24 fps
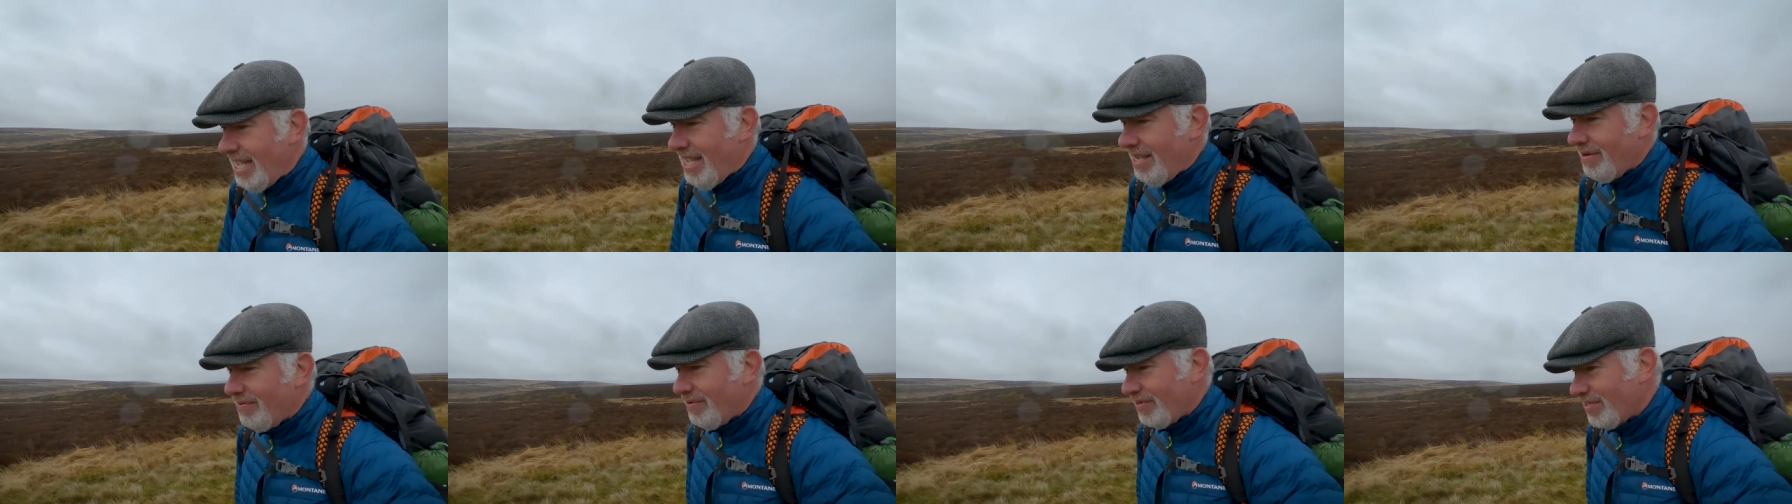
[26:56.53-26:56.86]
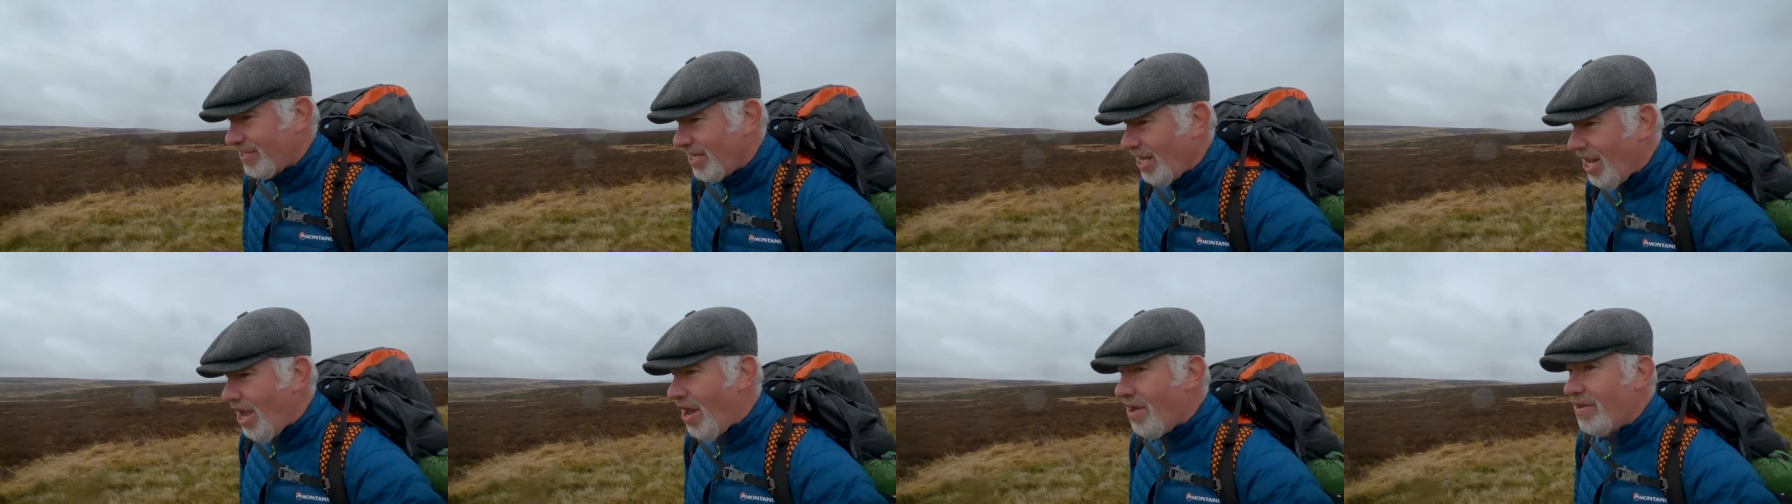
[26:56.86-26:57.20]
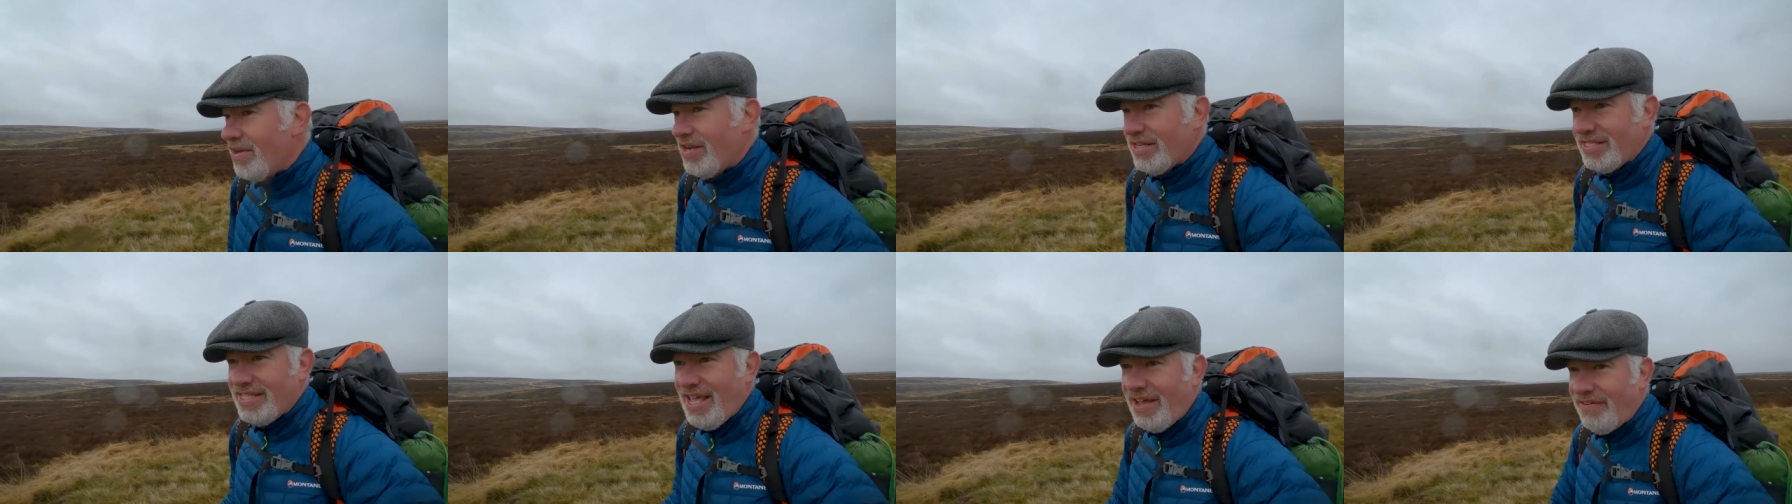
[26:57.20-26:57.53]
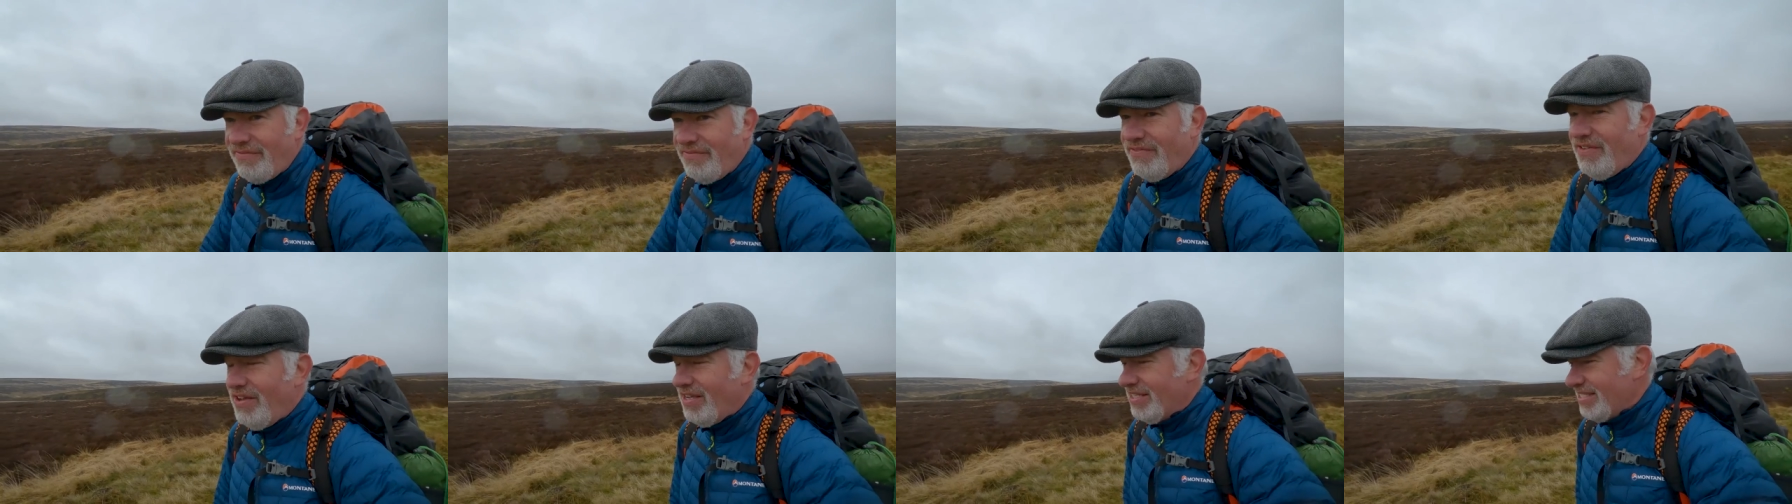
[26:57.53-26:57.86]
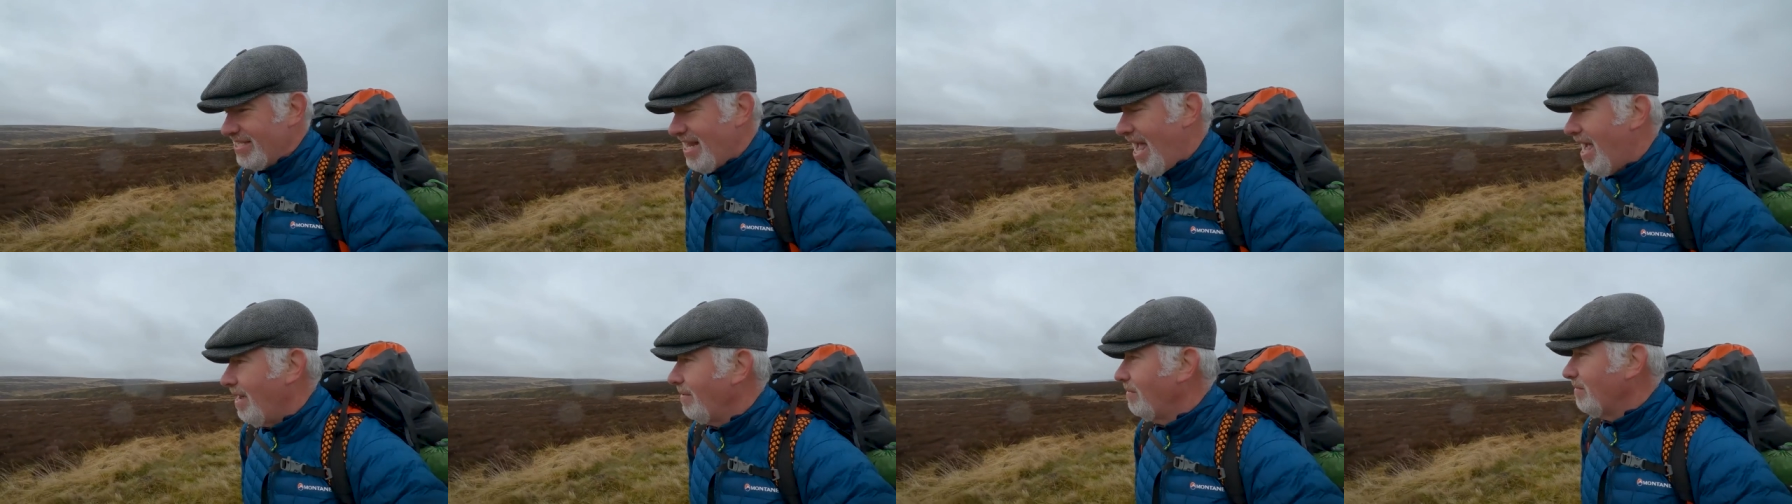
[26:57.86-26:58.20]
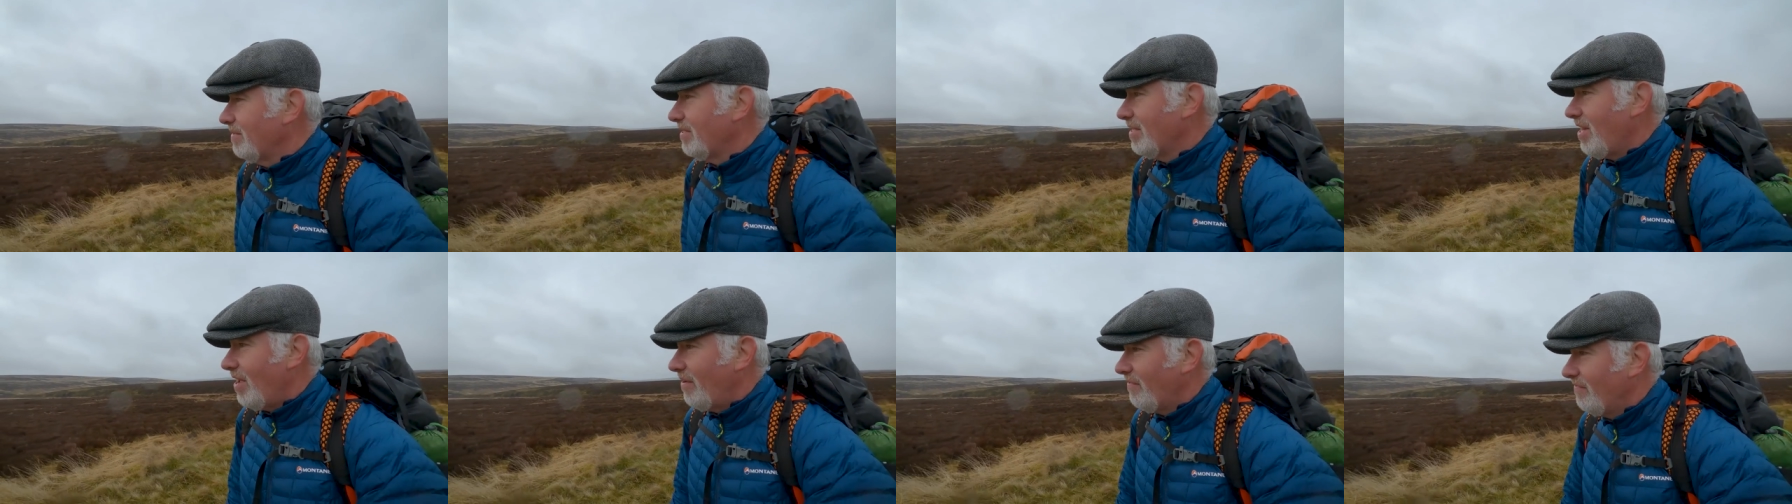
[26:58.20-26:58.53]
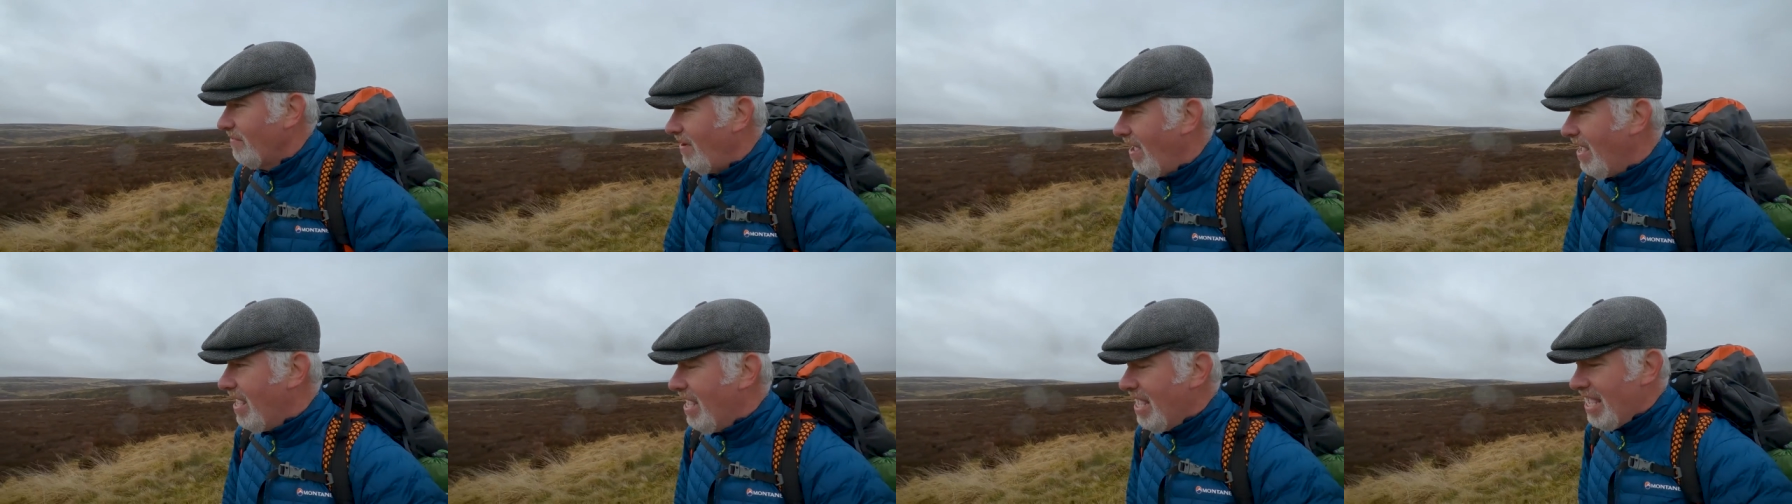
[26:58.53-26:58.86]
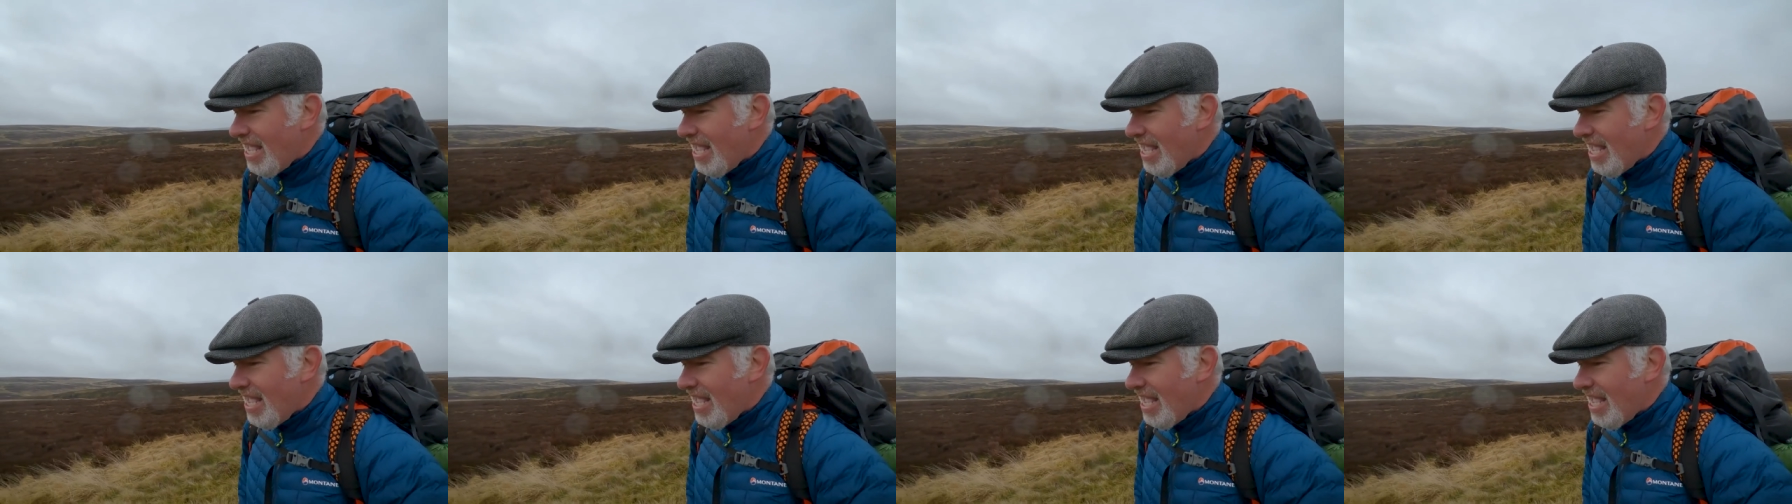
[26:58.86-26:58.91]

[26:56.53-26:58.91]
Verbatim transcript: it was glorious. That first night was lovely.